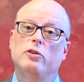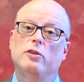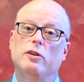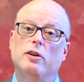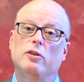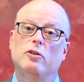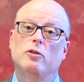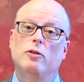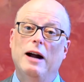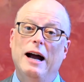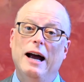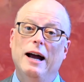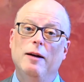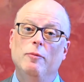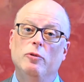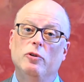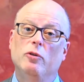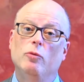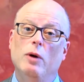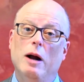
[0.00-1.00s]

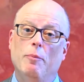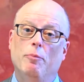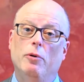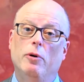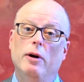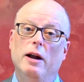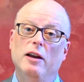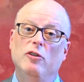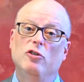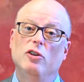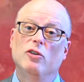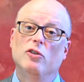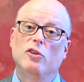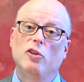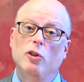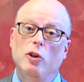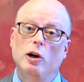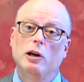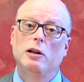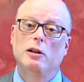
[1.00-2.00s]
describes reparations,
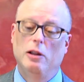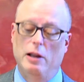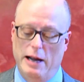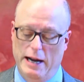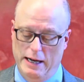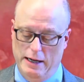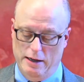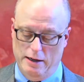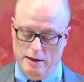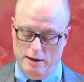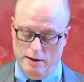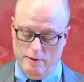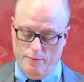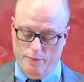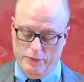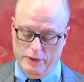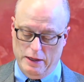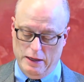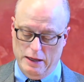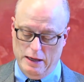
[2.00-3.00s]
look like?
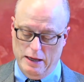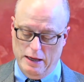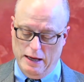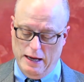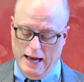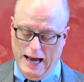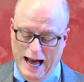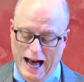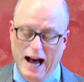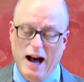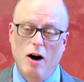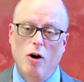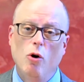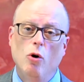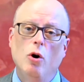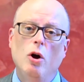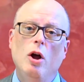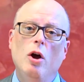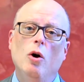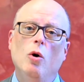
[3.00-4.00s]

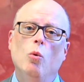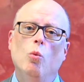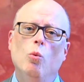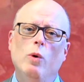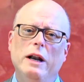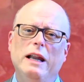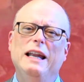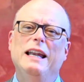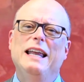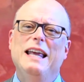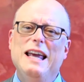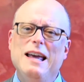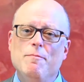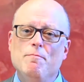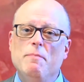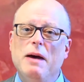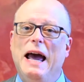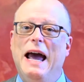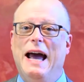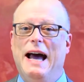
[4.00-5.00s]
How would it
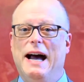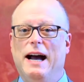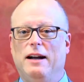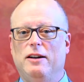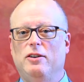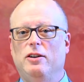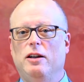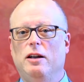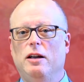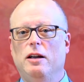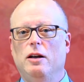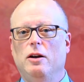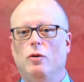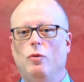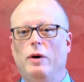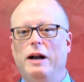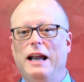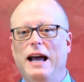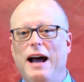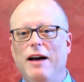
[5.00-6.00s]
impact
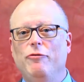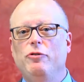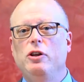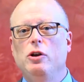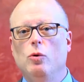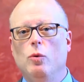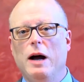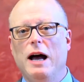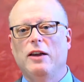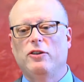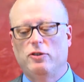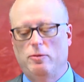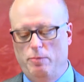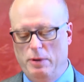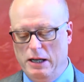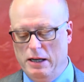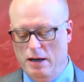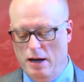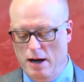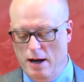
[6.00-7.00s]
what FUS
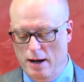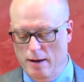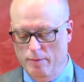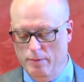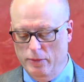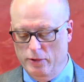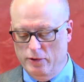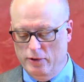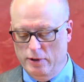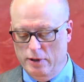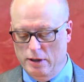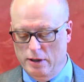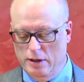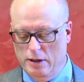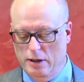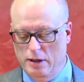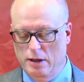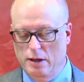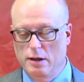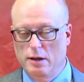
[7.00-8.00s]
becomes?
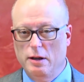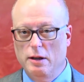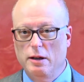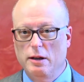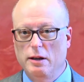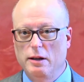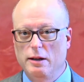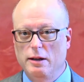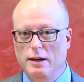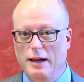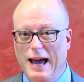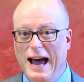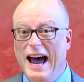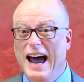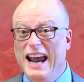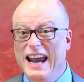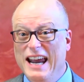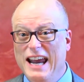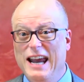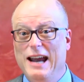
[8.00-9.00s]

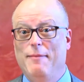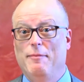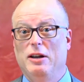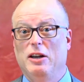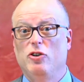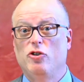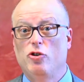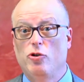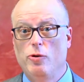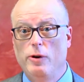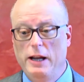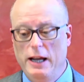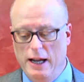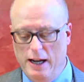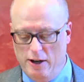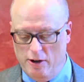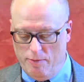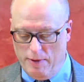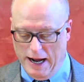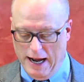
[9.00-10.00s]
I am
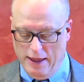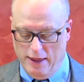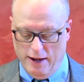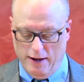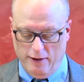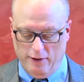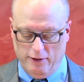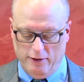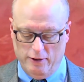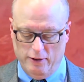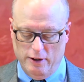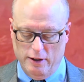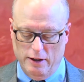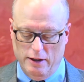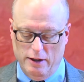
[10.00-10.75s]
intrigued by this,